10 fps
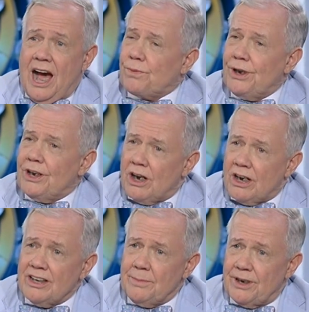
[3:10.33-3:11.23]
will print
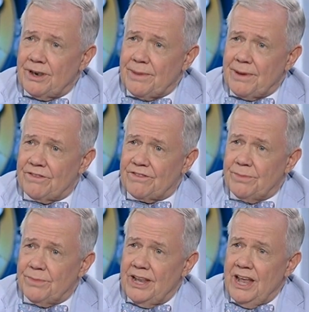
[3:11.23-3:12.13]
unlimited amounts
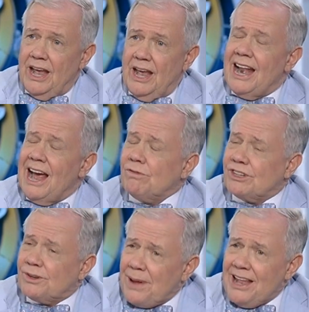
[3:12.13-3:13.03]
of money, and I will
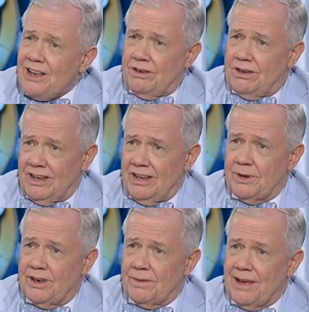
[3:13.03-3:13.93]
spend
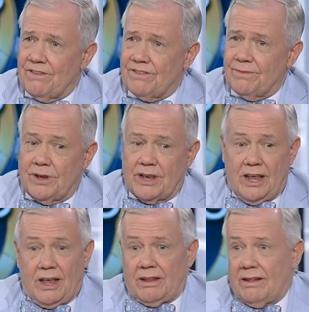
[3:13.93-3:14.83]
unlimited amounts of money.
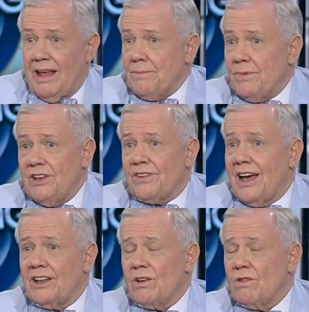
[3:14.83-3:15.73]
That money's
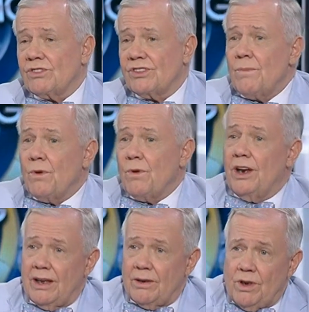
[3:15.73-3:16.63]
got to go
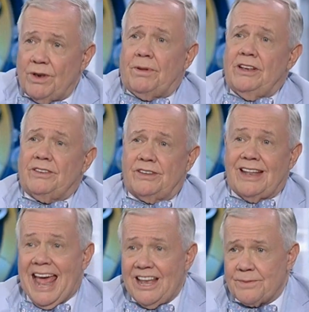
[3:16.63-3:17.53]
somewhere, and one place
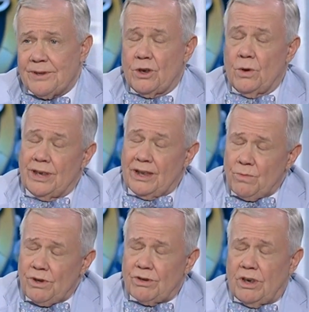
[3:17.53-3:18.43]
it has been going
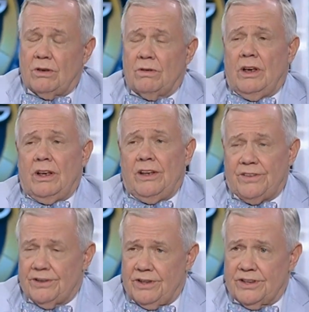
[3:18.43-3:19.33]
and will go
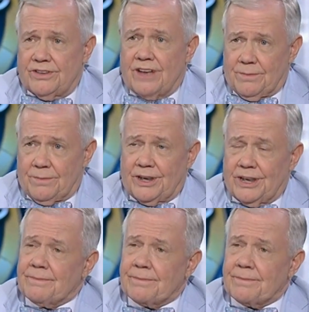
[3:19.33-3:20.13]
is into the stock market.